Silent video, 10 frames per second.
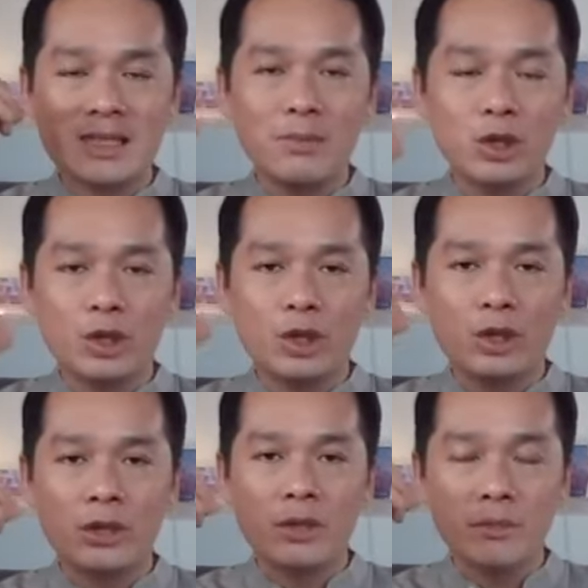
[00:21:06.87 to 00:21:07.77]

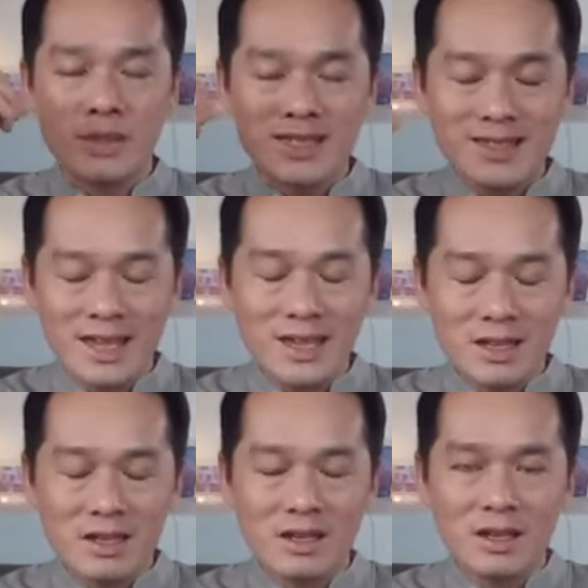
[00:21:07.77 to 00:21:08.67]
similar
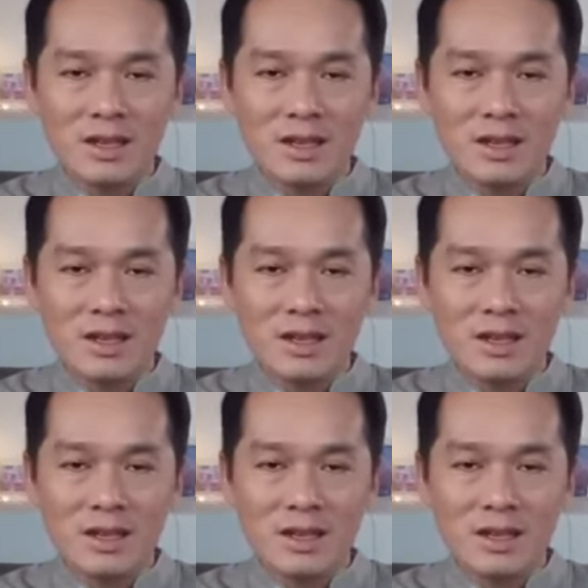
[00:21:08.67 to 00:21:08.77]
mistake